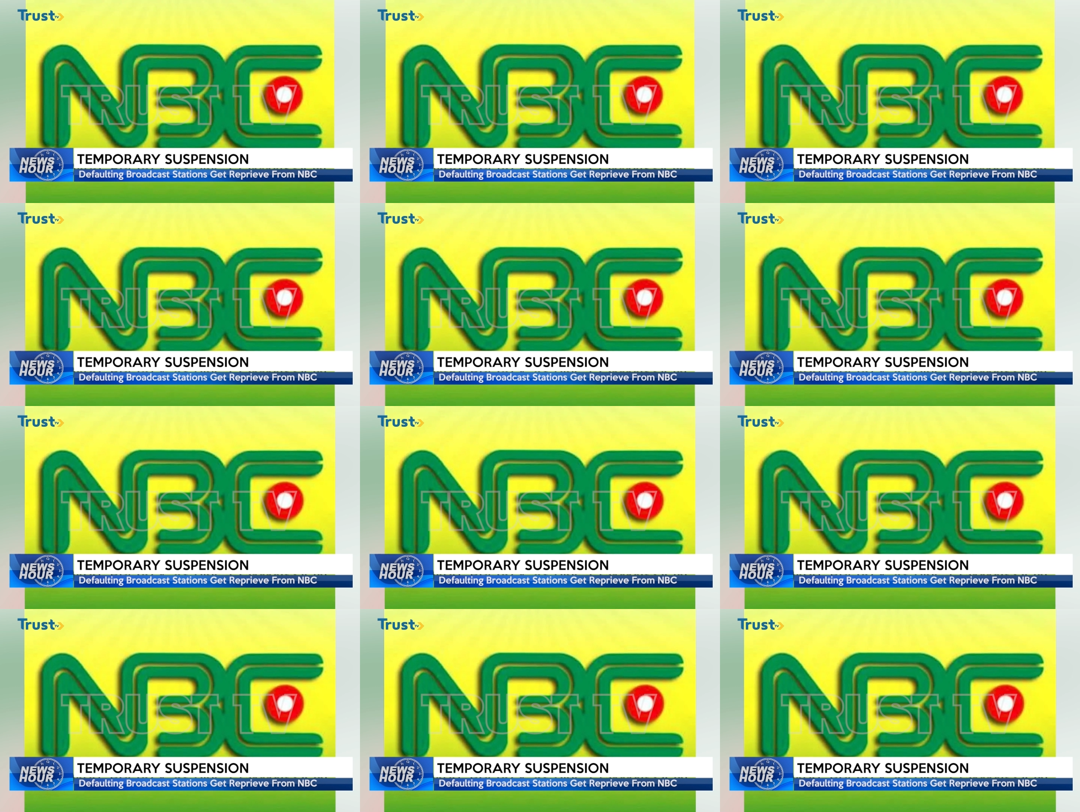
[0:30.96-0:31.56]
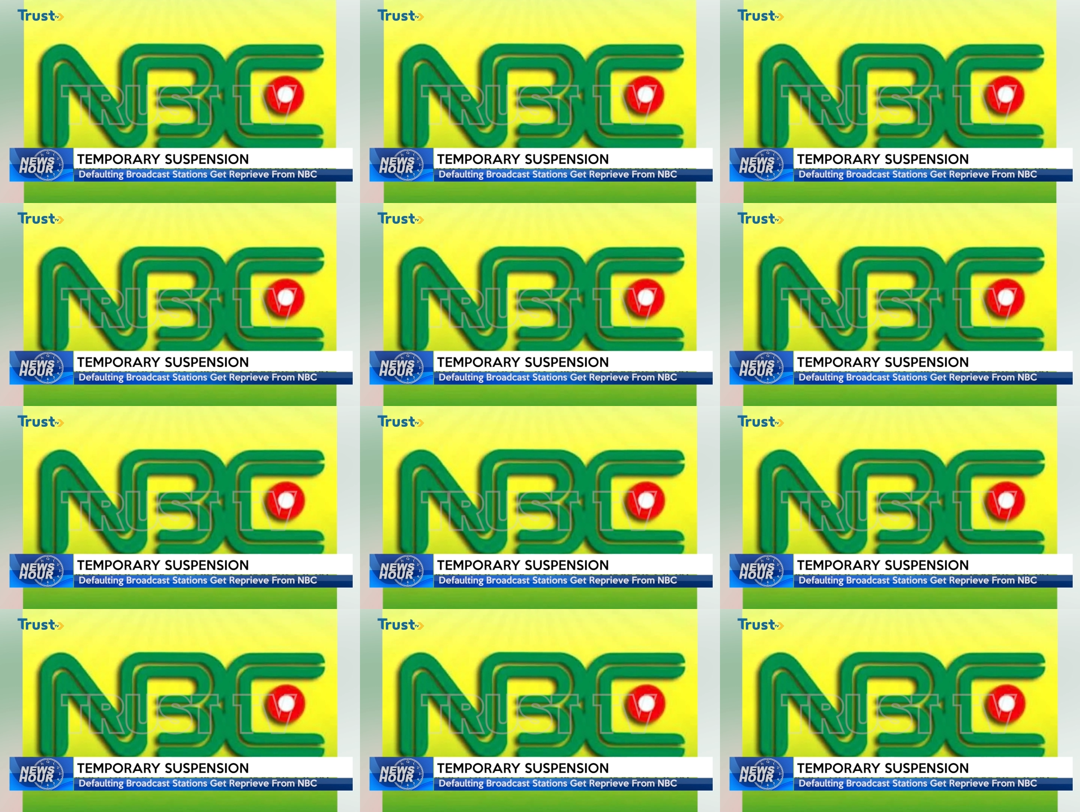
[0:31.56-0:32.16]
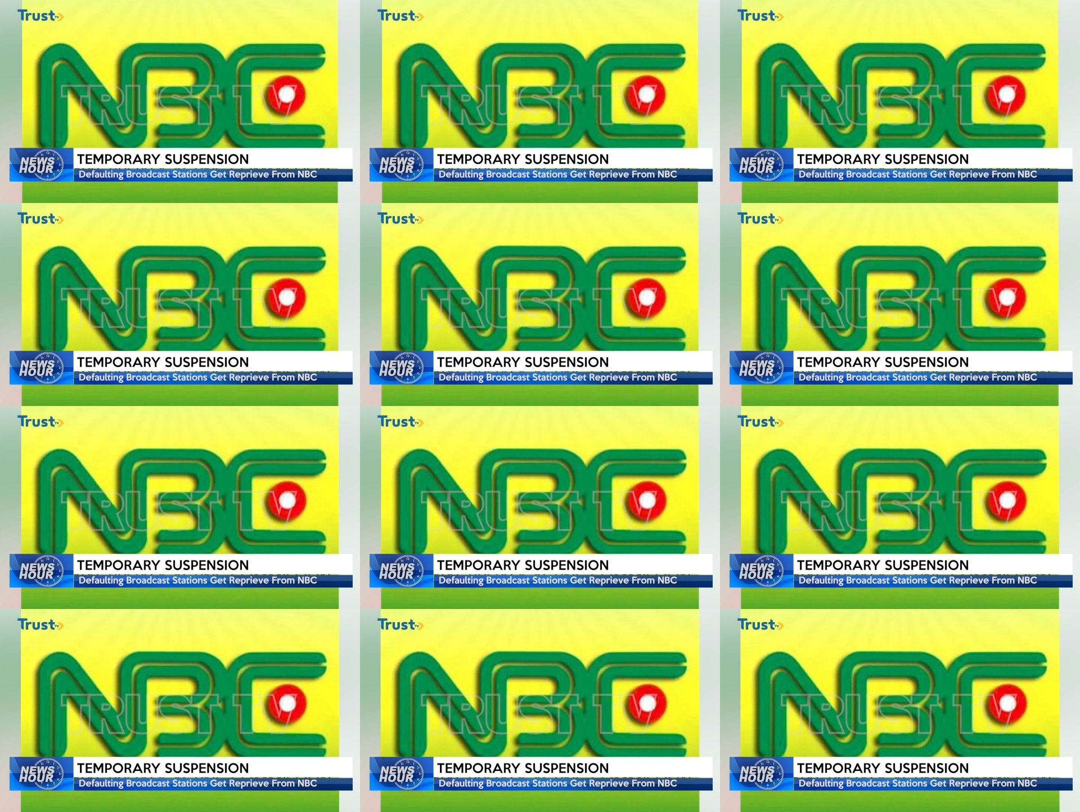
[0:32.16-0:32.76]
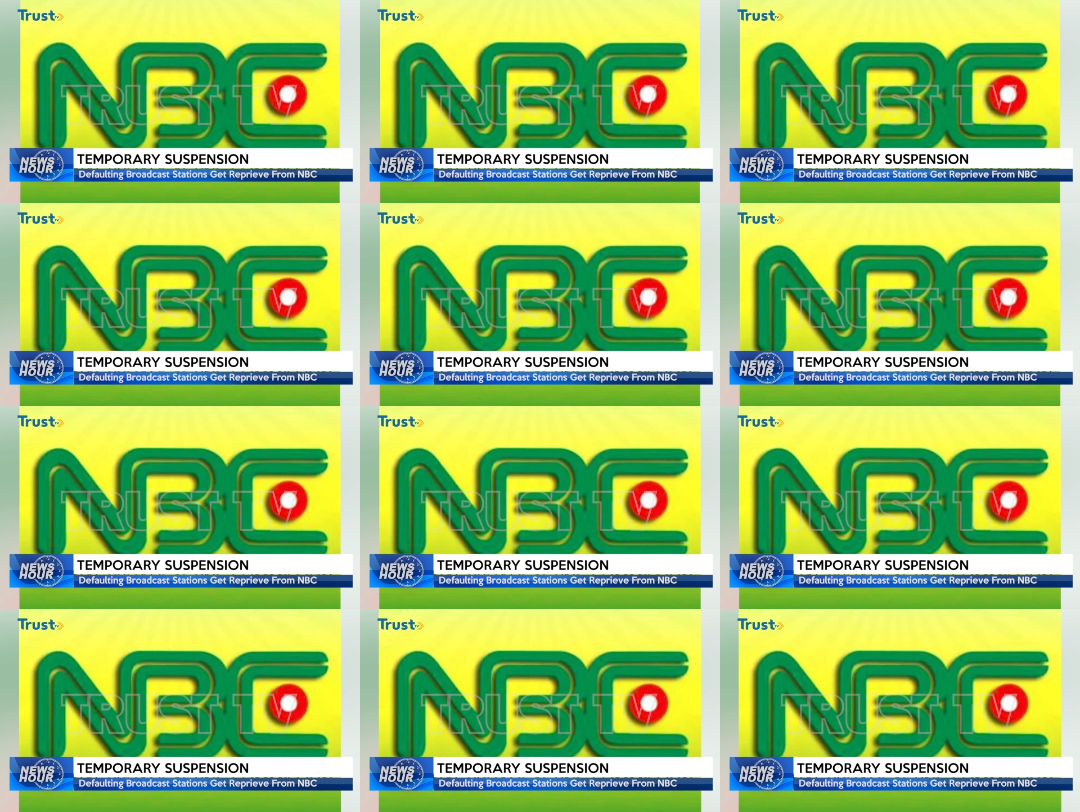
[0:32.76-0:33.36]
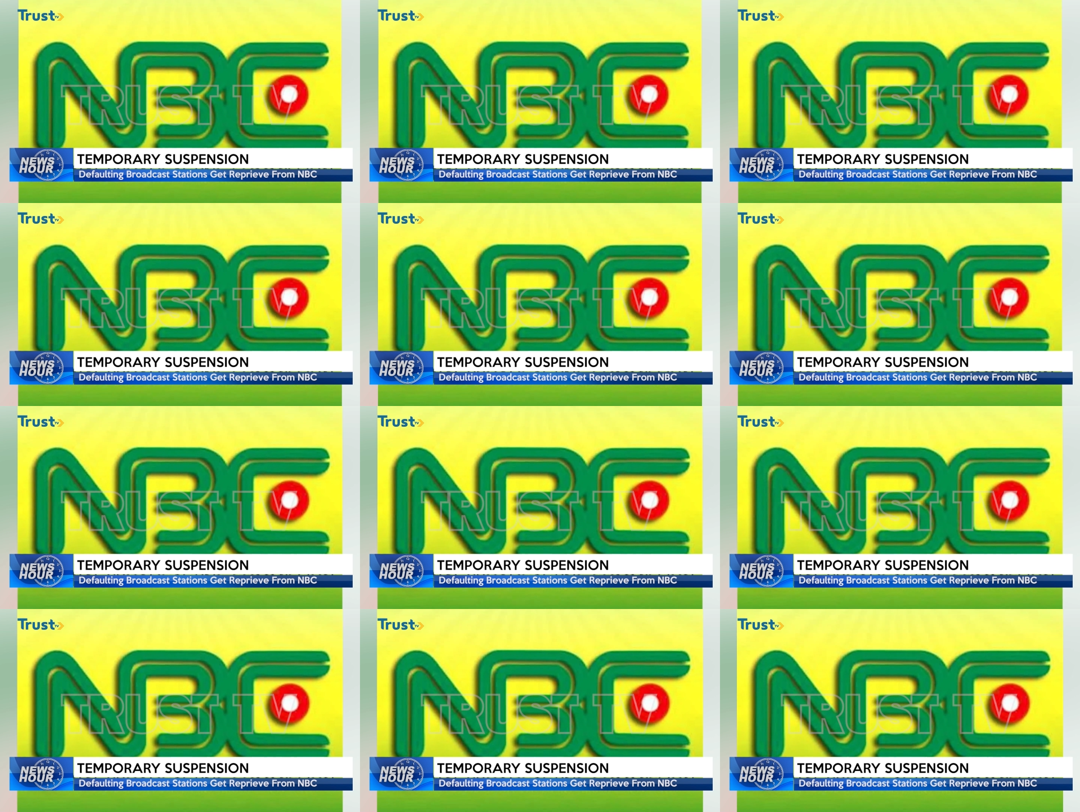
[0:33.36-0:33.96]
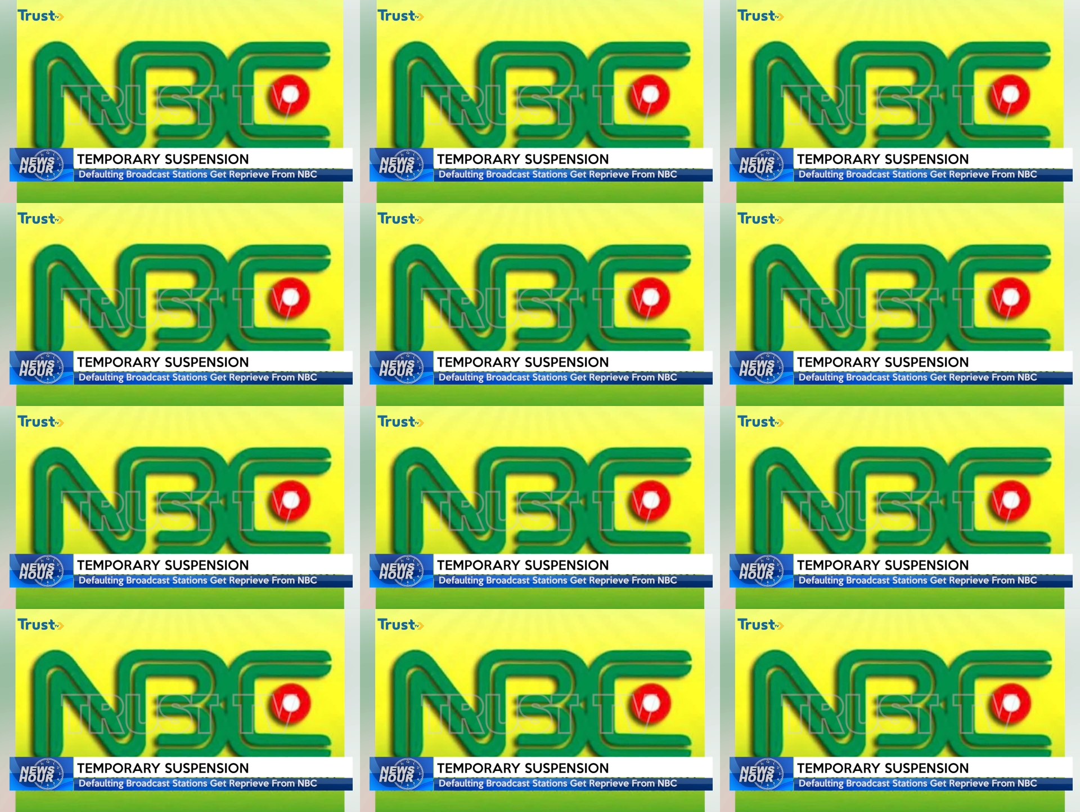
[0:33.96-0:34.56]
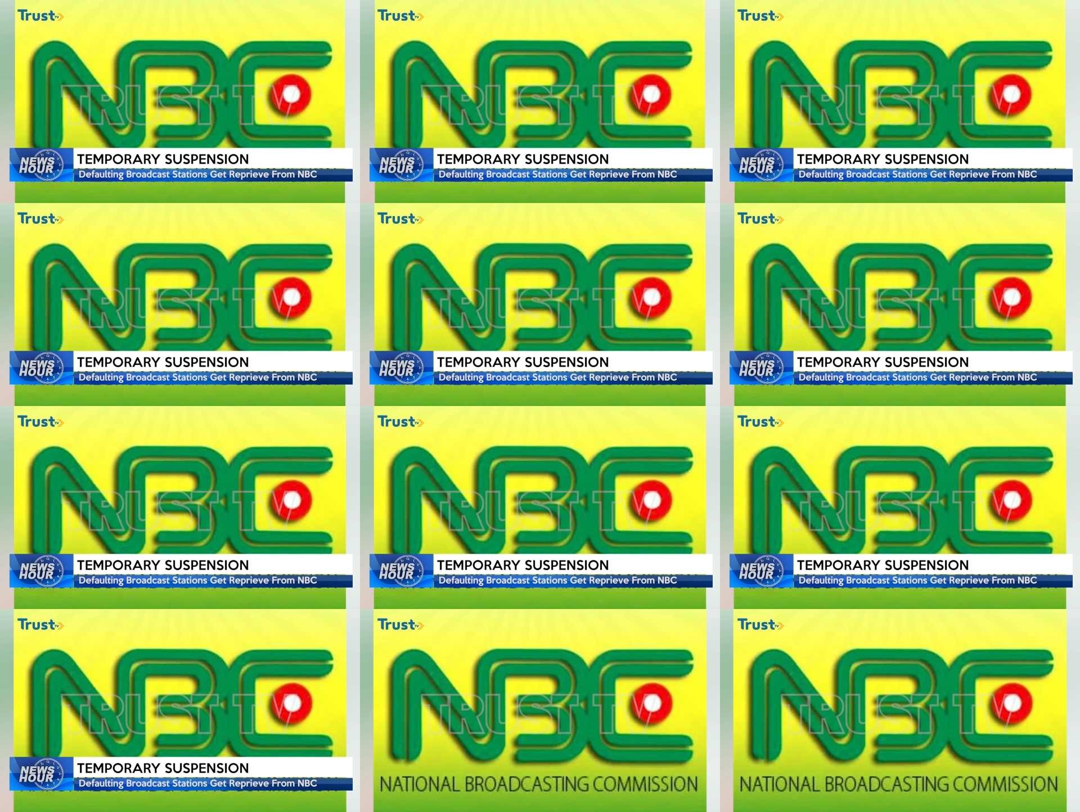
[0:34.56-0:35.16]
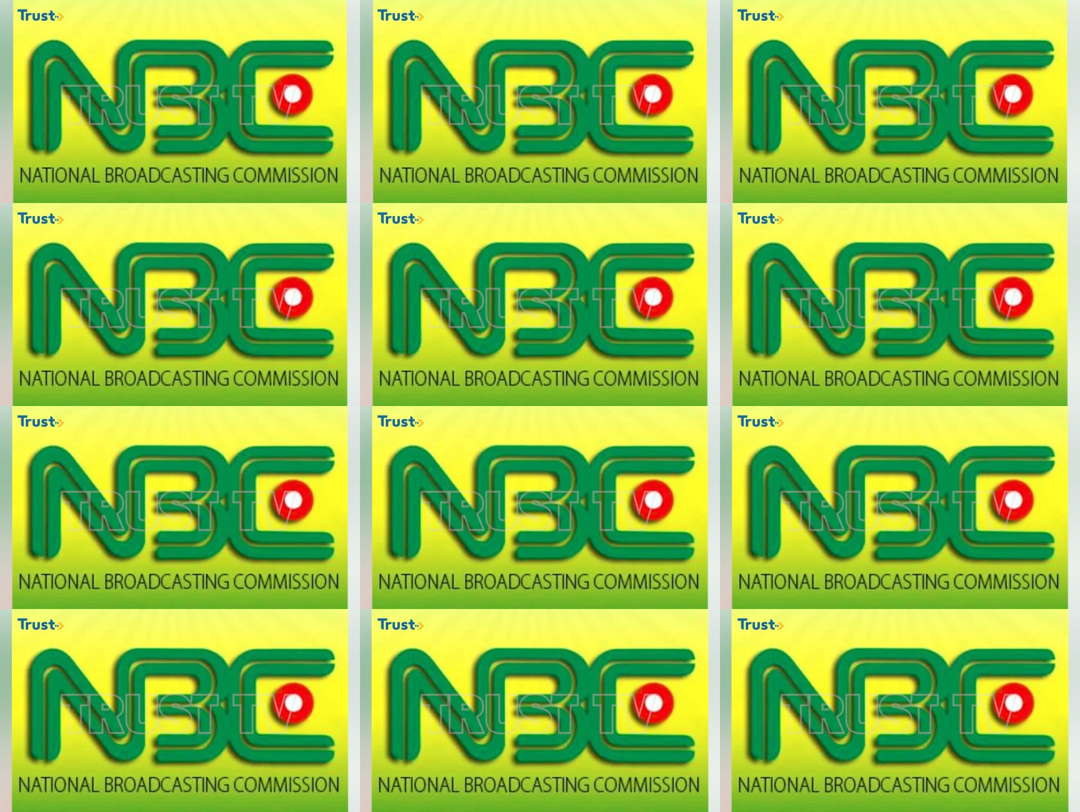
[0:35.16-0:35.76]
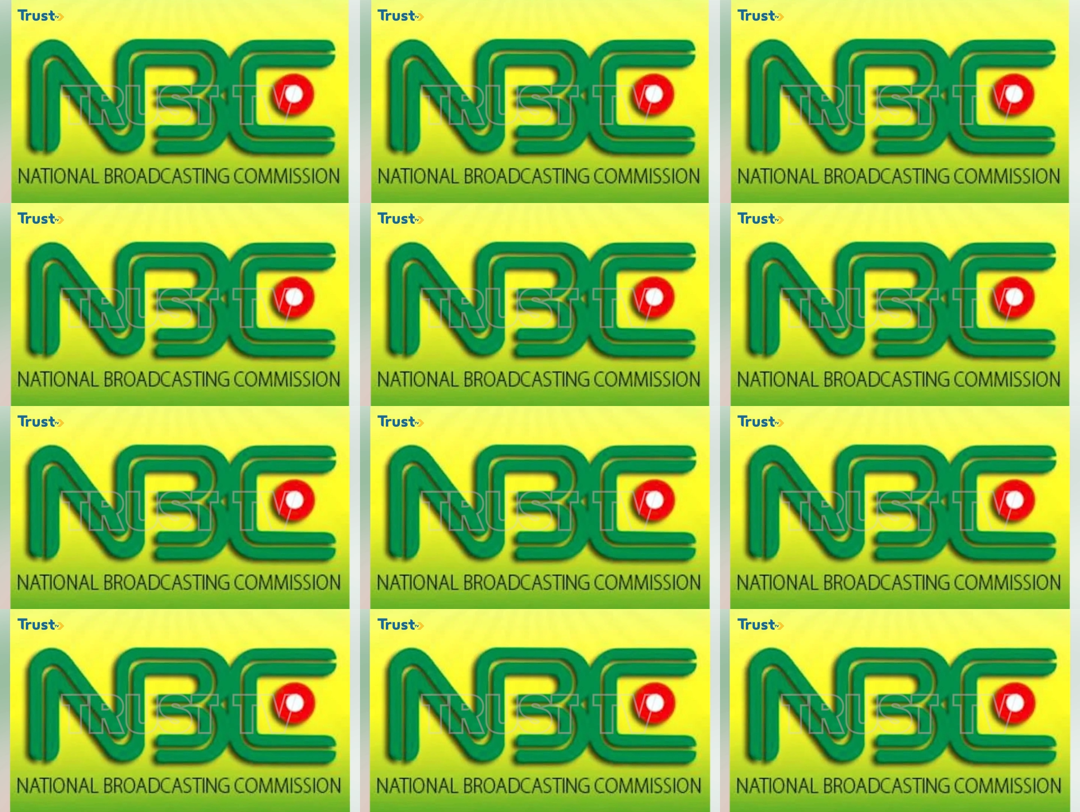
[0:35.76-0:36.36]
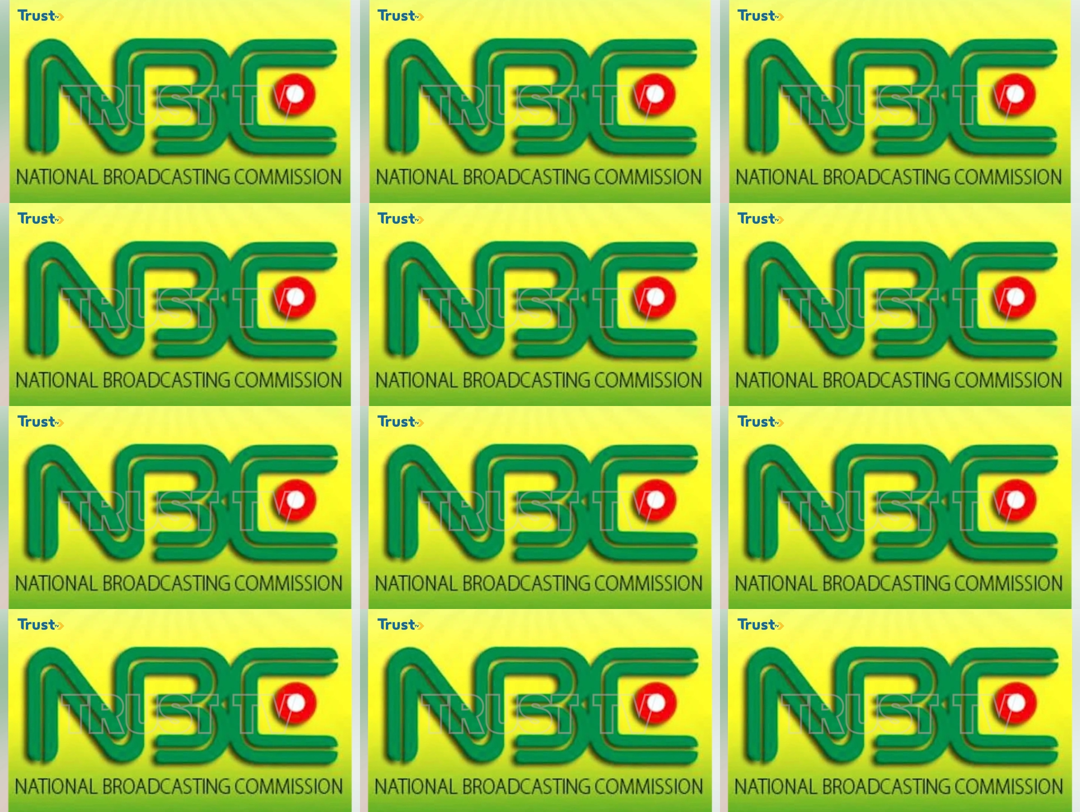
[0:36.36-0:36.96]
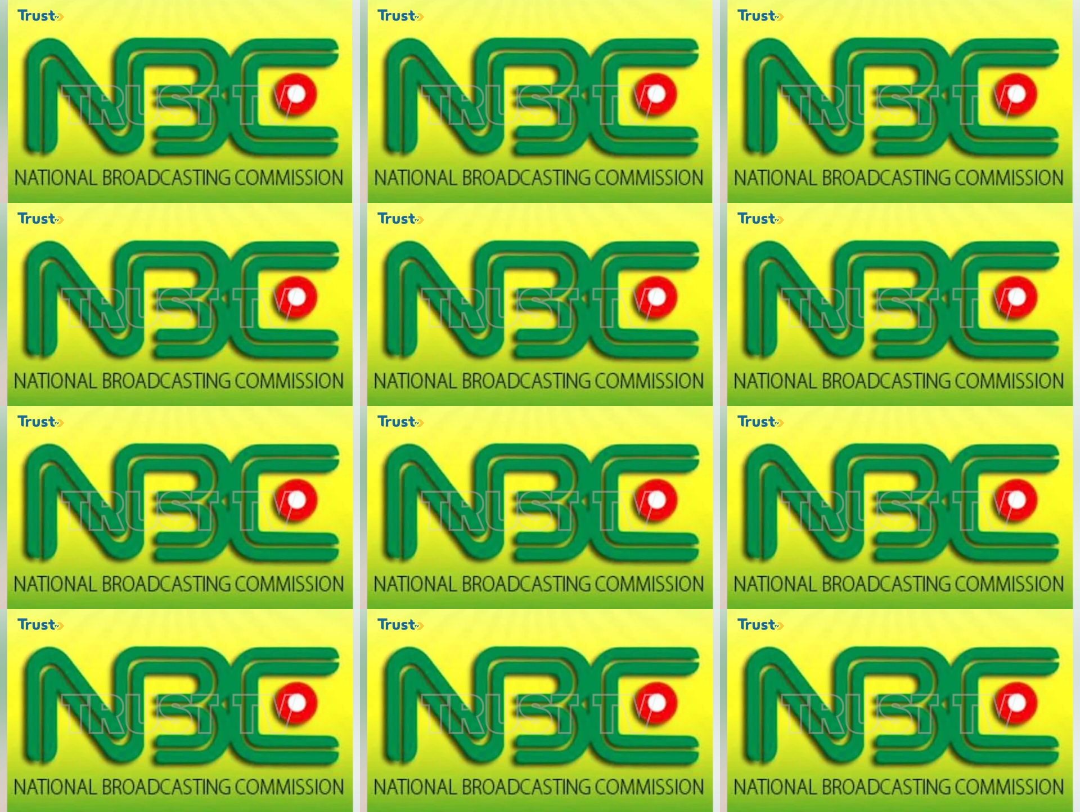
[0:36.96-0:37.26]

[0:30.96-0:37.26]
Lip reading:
Nobody's mouth can be seen.